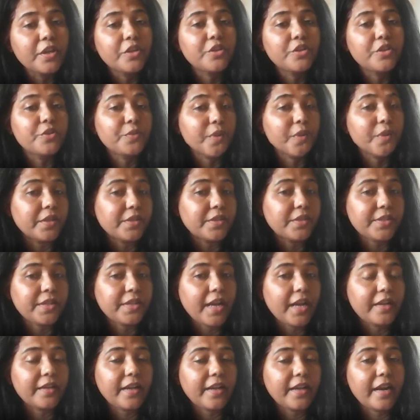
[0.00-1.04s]
to
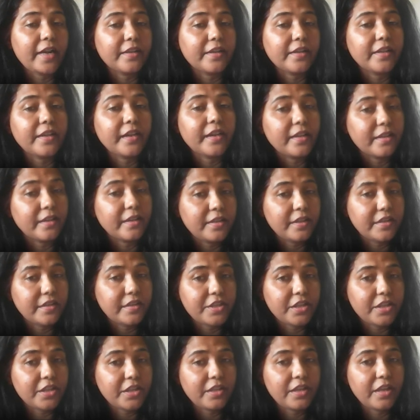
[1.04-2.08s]
understand at an
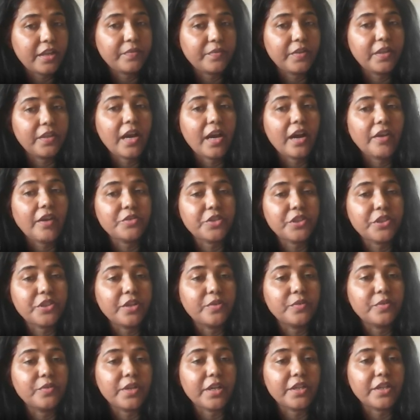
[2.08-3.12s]
analytical level how she
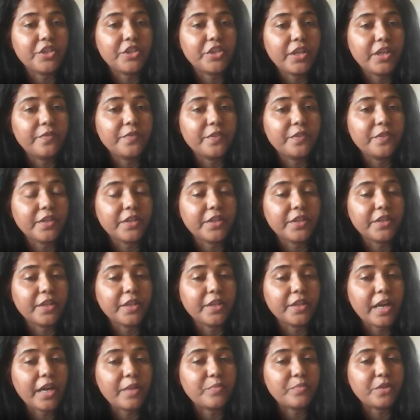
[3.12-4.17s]
could achieve certain
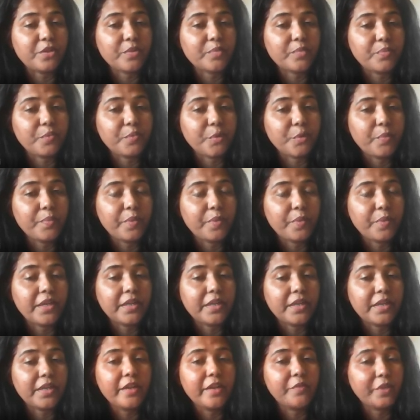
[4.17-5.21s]
types of movement
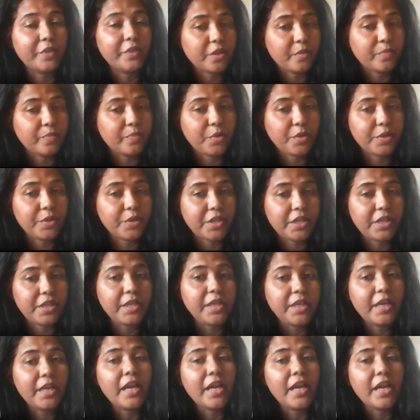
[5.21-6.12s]
with her body,